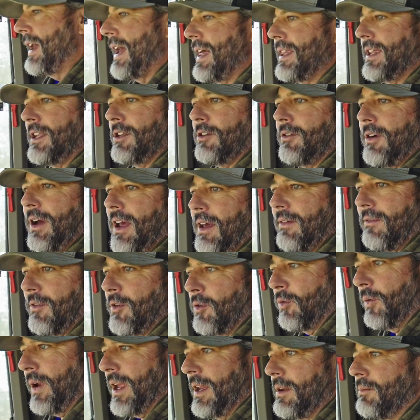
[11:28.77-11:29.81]
and then you'll have
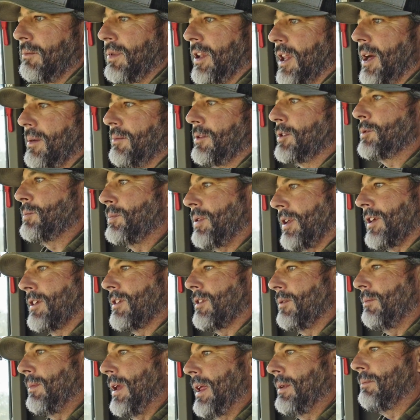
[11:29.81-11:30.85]
the wheat plumage
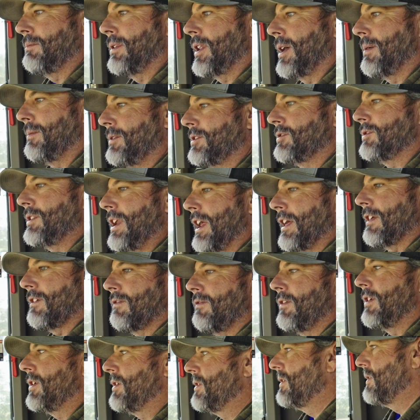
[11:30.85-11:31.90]
plus the bean plumage
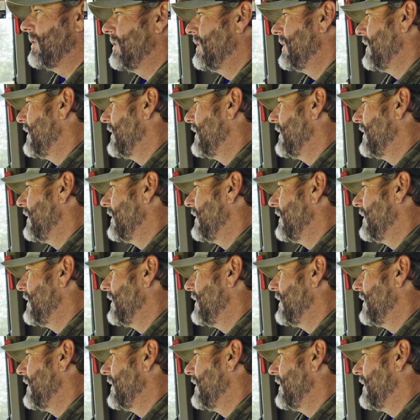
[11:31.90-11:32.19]
next fall,